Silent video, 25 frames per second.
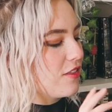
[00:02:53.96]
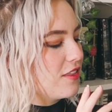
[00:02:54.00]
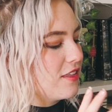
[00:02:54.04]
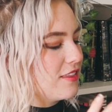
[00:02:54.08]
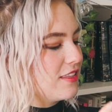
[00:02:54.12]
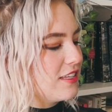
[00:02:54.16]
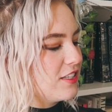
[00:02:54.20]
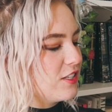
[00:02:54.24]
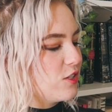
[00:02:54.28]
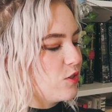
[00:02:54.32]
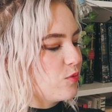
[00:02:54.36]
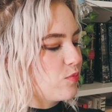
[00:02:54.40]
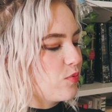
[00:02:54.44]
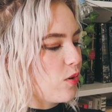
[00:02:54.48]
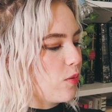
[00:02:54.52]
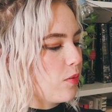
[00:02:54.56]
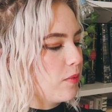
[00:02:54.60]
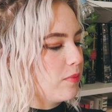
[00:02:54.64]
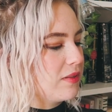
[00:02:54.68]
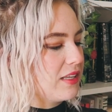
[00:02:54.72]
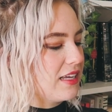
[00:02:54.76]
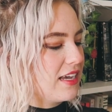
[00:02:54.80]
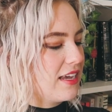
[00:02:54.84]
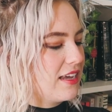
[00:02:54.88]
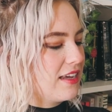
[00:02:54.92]
I think this is
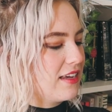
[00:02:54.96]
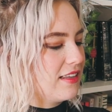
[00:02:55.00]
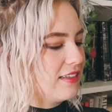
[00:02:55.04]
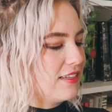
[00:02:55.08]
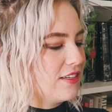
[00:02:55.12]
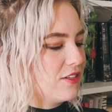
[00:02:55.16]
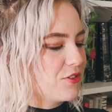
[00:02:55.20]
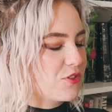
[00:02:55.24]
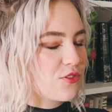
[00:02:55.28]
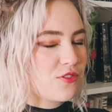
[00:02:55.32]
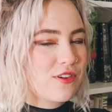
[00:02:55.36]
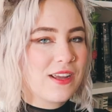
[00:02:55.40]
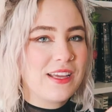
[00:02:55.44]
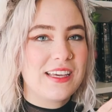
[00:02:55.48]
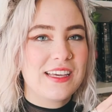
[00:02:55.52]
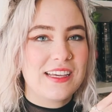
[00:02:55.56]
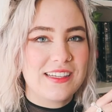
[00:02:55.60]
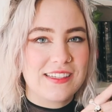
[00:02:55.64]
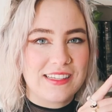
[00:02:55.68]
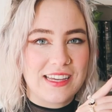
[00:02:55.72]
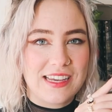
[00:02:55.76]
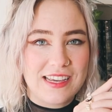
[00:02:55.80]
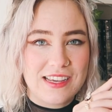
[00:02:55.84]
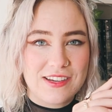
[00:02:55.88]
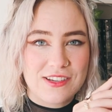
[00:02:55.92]
probably a little
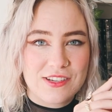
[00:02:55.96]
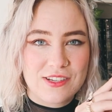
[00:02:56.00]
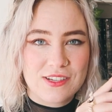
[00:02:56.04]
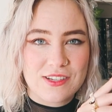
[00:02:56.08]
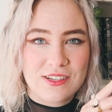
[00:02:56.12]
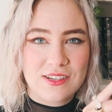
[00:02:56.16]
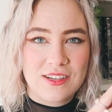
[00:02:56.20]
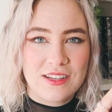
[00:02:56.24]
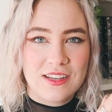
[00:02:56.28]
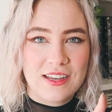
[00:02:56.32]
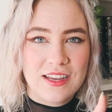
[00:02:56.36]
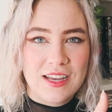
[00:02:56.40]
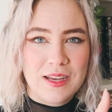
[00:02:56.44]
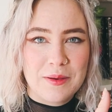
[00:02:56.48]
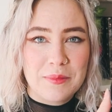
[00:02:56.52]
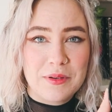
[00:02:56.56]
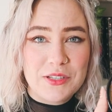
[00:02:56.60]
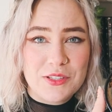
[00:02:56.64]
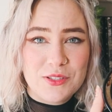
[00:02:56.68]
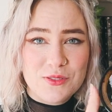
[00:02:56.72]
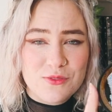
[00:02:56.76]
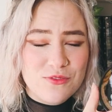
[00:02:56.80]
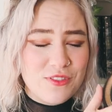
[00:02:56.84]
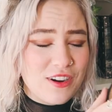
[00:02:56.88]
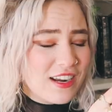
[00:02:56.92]
trinket dish, but
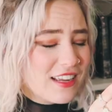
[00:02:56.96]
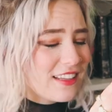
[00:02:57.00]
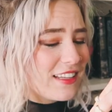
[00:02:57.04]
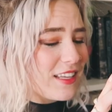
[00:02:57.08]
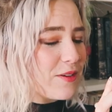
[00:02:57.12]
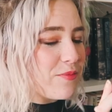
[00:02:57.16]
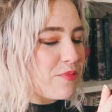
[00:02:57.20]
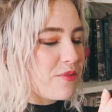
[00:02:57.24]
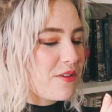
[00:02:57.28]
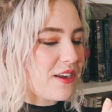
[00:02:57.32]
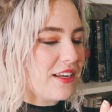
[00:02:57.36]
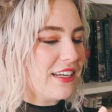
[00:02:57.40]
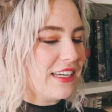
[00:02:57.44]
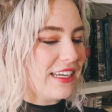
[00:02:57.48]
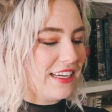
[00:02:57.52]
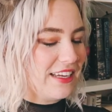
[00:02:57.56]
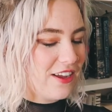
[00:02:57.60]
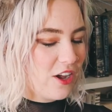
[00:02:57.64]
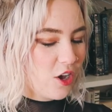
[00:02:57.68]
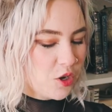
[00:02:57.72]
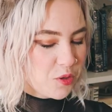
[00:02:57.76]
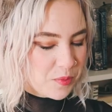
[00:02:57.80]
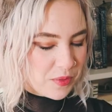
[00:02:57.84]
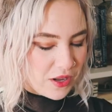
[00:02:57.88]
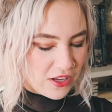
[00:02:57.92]
it's really
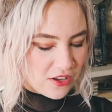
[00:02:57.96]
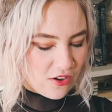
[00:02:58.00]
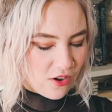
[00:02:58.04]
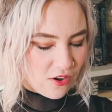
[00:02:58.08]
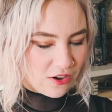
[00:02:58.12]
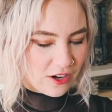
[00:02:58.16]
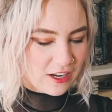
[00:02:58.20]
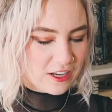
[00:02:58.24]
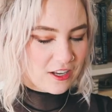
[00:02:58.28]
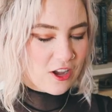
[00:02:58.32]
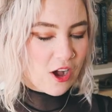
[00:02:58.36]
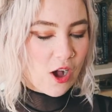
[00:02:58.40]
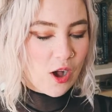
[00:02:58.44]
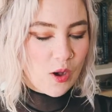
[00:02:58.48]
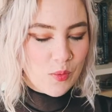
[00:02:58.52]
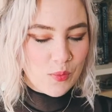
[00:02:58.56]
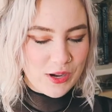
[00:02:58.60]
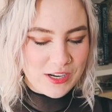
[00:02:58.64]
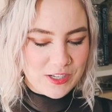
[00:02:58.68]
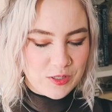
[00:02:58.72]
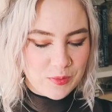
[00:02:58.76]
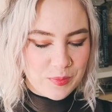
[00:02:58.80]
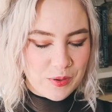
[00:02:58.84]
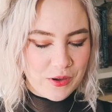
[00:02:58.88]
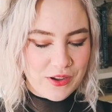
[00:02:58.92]
pretty. Oh my god, I can't
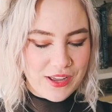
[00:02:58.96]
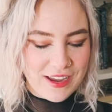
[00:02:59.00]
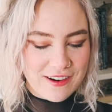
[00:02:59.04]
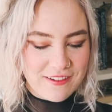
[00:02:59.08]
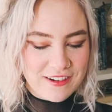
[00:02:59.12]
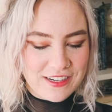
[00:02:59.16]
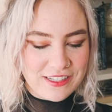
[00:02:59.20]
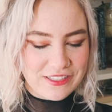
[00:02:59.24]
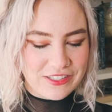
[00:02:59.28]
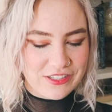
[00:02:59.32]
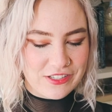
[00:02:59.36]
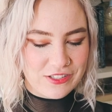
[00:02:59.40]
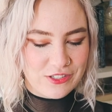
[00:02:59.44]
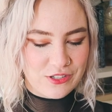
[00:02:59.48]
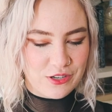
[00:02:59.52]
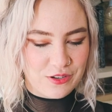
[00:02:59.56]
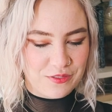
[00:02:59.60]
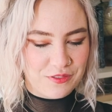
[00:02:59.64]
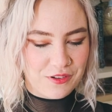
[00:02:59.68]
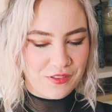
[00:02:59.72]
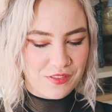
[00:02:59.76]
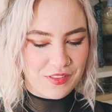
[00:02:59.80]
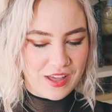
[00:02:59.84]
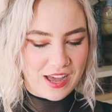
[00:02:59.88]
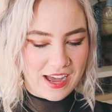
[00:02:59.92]
wait to put earrings and
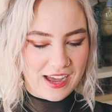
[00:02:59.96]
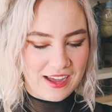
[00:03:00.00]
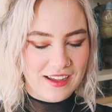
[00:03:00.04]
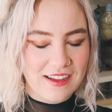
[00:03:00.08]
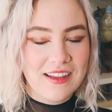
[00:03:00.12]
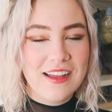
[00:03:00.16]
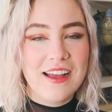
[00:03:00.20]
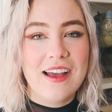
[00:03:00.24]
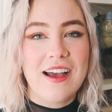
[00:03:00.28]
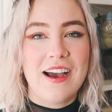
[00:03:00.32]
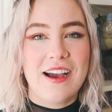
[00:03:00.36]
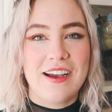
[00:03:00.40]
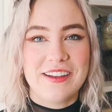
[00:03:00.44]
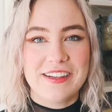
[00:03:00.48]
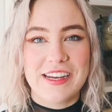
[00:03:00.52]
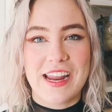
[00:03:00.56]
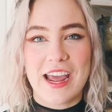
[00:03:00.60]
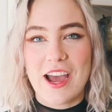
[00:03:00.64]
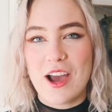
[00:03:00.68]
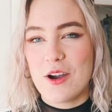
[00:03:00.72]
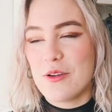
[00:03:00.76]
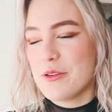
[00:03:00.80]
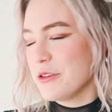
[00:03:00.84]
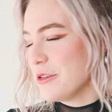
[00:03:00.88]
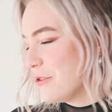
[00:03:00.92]
stuff on that. I
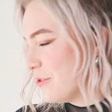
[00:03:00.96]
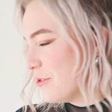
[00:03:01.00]
now